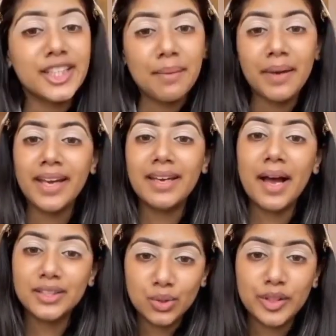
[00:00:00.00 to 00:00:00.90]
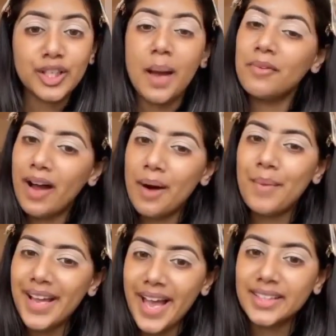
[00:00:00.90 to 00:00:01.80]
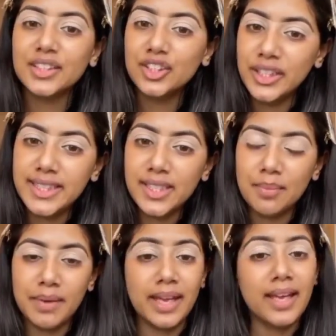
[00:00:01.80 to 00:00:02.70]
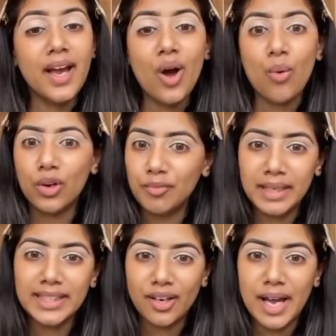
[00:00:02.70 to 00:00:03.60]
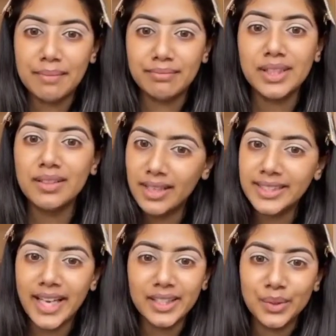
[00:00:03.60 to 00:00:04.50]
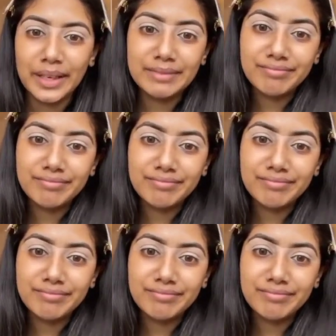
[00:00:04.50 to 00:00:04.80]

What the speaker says: going to be a story time of how my ex cheated on me, one of many times. Let's get into it.